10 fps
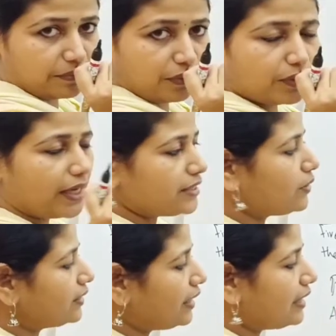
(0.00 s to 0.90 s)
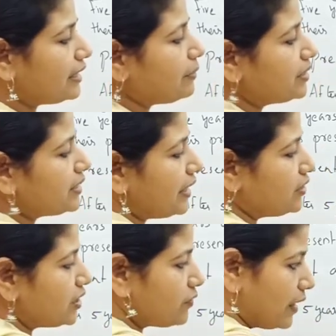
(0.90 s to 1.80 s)
Okay, so at that time his age
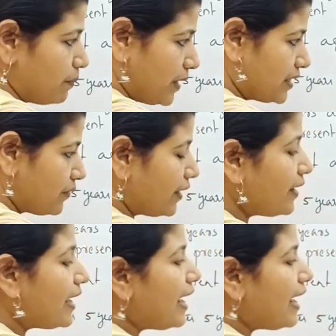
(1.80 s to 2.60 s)
is y plus 5